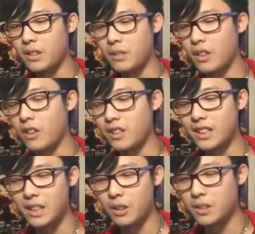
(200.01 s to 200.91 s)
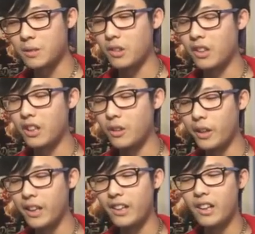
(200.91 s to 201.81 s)
but regardless, he looks good either
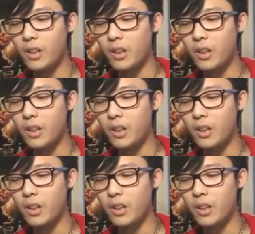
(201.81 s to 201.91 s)
way.